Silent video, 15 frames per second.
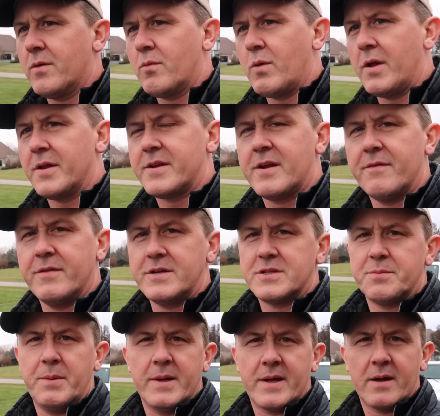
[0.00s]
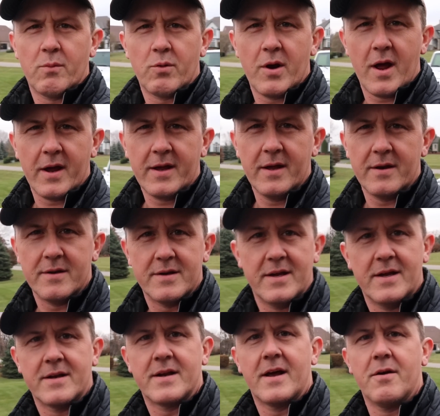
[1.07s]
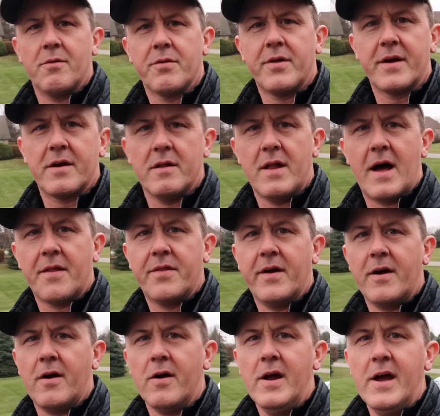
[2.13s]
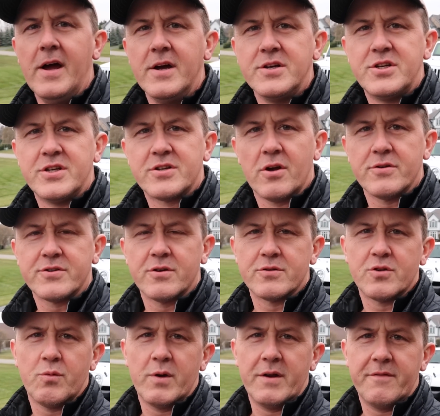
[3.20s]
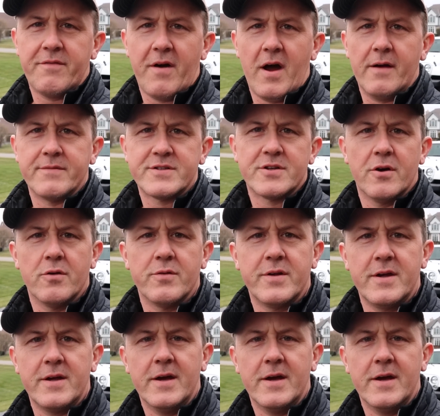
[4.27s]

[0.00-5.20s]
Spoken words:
relatively speaking, we're not getting dinged, I don't think, a lot there. She's also 25, so